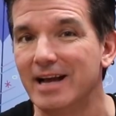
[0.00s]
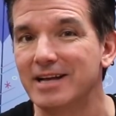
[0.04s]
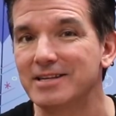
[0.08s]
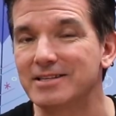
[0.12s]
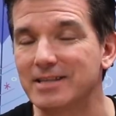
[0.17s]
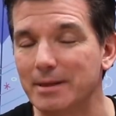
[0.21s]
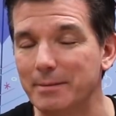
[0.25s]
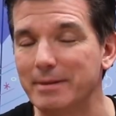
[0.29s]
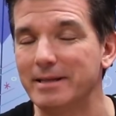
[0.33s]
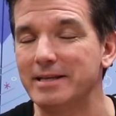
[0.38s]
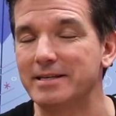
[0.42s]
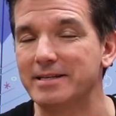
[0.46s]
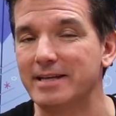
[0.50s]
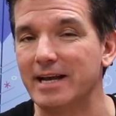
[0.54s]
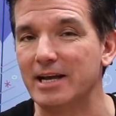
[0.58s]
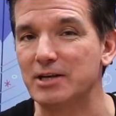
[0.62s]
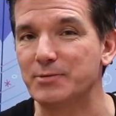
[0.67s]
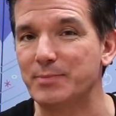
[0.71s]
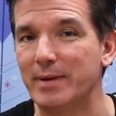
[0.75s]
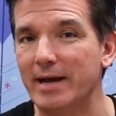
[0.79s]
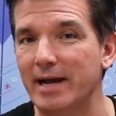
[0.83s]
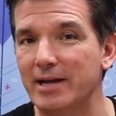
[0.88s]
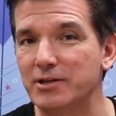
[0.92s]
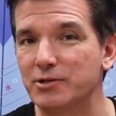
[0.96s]
Some of these
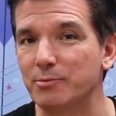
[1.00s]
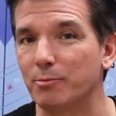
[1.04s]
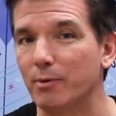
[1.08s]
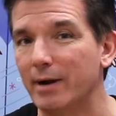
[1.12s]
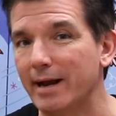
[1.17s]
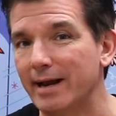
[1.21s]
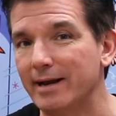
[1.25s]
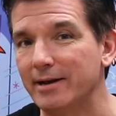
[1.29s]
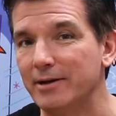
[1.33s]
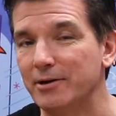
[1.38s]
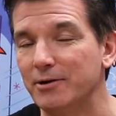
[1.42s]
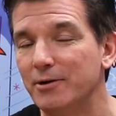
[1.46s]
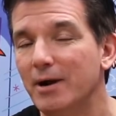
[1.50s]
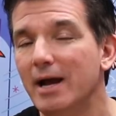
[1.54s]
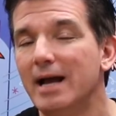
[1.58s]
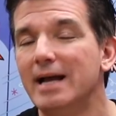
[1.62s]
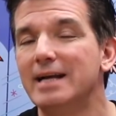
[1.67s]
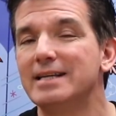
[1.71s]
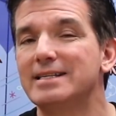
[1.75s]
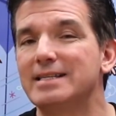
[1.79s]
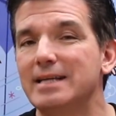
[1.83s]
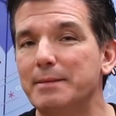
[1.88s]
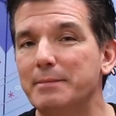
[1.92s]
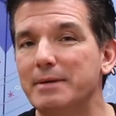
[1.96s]
sketch pads are brand new.
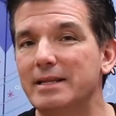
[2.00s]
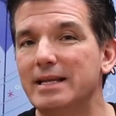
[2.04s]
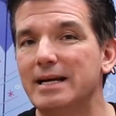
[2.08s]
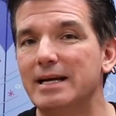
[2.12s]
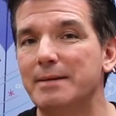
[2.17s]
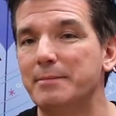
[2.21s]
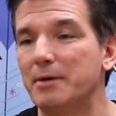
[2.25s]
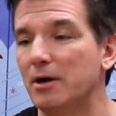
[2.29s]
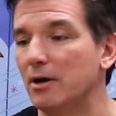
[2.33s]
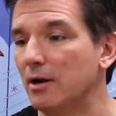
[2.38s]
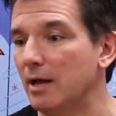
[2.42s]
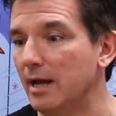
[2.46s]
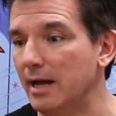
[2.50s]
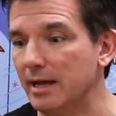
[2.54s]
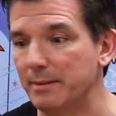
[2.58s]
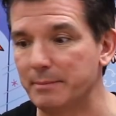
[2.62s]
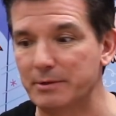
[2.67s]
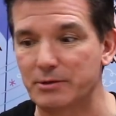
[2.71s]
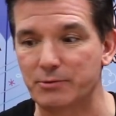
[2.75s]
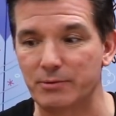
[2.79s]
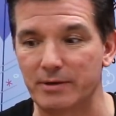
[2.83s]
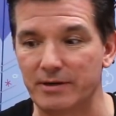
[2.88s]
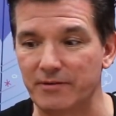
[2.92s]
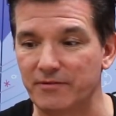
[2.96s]
Some of them are like
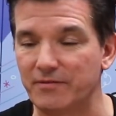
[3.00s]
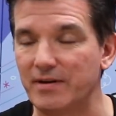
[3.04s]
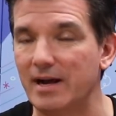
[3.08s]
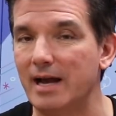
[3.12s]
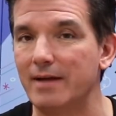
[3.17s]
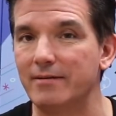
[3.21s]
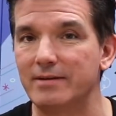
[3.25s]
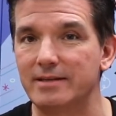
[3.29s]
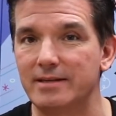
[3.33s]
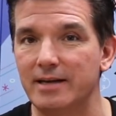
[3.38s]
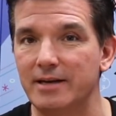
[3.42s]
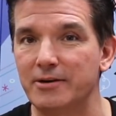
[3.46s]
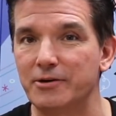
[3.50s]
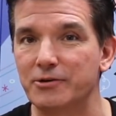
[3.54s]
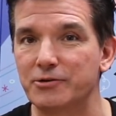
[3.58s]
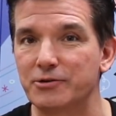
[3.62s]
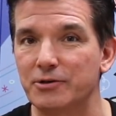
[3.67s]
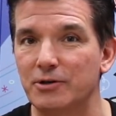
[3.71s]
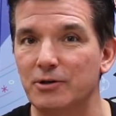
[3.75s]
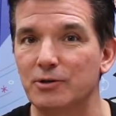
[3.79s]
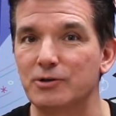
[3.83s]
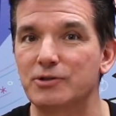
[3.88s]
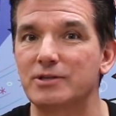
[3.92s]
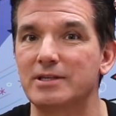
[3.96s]
between 5 and 10 years
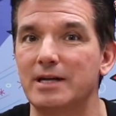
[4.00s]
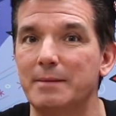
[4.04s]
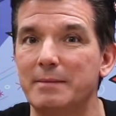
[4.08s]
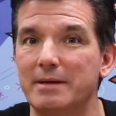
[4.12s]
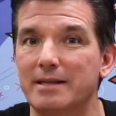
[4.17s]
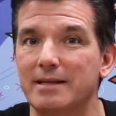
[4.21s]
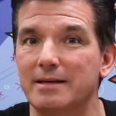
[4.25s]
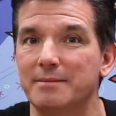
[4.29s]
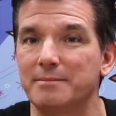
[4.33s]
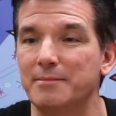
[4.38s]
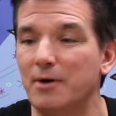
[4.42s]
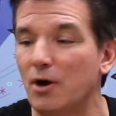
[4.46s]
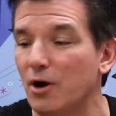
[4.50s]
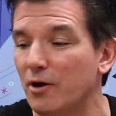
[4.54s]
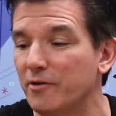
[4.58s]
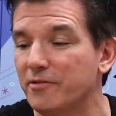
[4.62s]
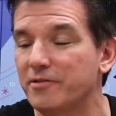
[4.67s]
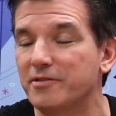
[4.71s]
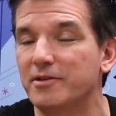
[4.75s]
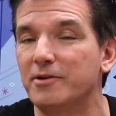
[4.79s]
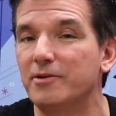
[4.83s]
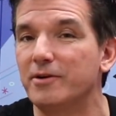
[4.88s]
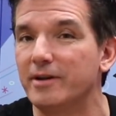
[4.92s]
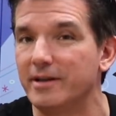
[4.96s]
old. Some of them are
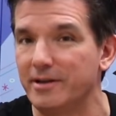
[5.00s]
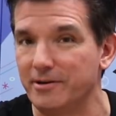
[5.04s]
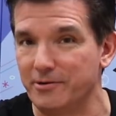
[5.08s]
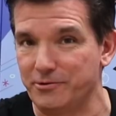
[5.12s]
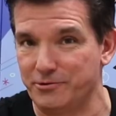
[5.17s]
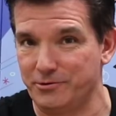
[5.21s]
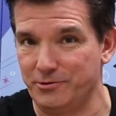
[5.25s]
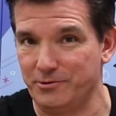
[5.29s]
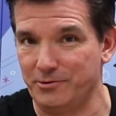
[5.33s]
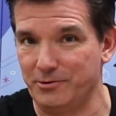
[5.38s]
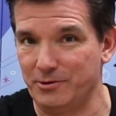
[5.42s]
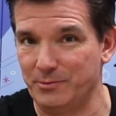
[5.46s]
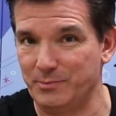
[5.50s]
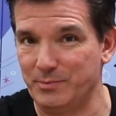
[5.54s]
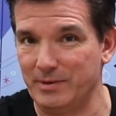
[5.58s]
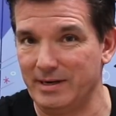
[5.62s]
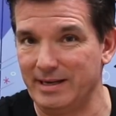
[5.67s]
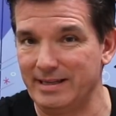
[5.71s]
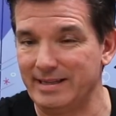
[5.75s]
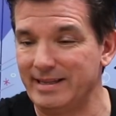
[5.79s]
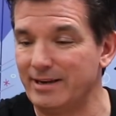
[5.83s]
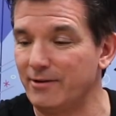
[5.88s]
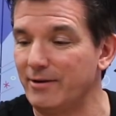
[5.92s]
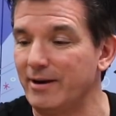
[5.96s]
30 years old,
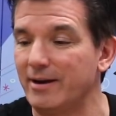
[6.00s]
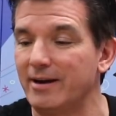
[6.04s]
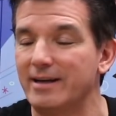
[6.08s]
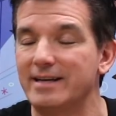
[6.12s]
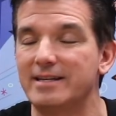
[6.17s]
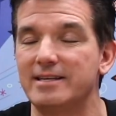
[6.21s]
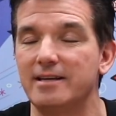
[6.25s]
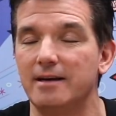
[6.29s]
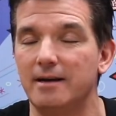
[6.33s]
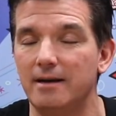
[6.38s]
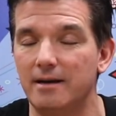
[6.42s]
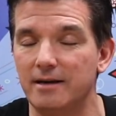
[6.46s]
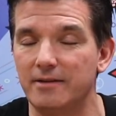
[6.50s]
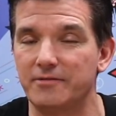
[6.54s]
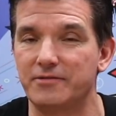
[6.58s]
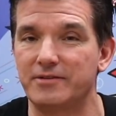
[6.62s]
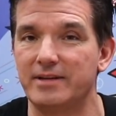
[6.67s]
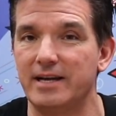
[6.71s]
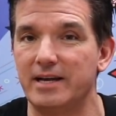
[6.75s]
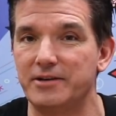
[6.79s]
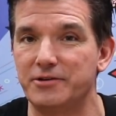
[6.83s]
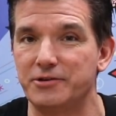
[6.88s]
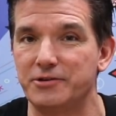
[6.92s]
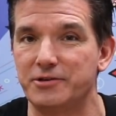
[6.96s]
but there are a ton of
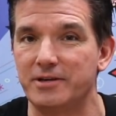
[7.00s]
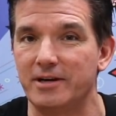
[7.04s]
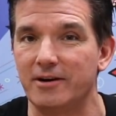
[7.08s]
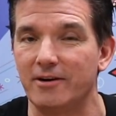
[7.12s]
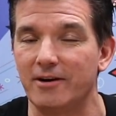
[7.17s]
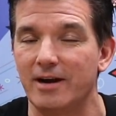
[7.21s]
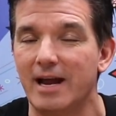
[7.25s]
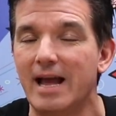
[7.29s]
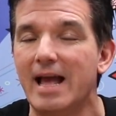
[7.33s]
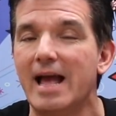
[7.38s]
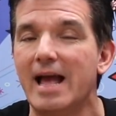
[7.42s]
sketches here.